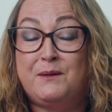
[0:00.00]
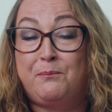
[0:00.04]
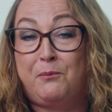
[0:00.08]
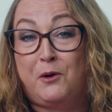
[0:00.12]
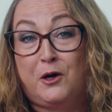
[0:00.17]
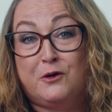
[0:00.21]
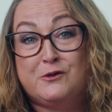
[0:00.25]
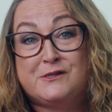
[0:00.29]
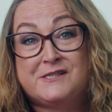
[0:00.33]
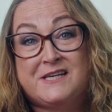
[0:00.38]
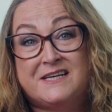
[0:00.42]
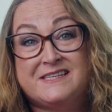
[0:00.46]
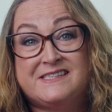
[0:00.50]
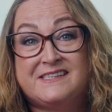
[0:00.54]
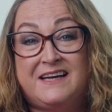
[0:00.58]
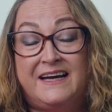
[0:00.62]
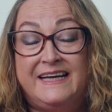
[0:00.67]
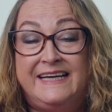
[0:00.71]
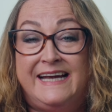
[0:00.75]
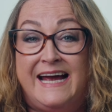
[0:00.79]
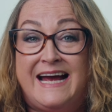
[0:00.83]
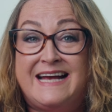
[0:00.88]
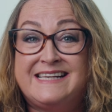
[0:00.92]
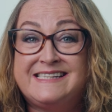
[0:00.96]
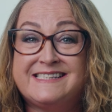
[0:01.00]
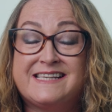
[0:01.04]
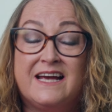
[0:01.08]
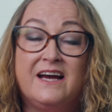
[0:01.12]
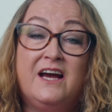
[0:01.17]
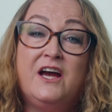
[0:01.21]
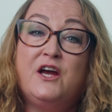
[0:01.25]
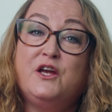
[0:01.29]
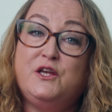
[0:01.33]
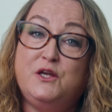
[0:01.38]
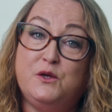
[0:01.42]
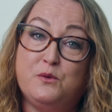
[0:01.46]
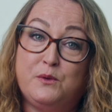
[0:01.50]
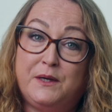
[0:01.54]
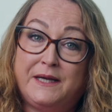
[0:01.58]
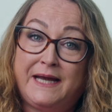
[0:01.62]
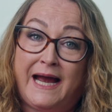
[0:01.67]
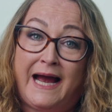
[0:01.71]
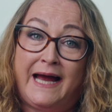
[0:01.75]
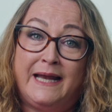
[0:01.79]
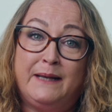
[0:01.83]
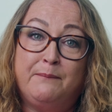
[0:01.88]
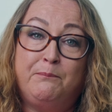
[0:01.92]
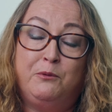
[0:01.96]
the process, I guess, you
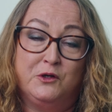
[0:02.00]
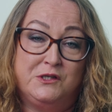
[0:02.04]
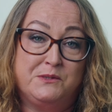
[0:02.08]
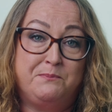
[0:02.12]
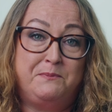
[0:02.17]
can put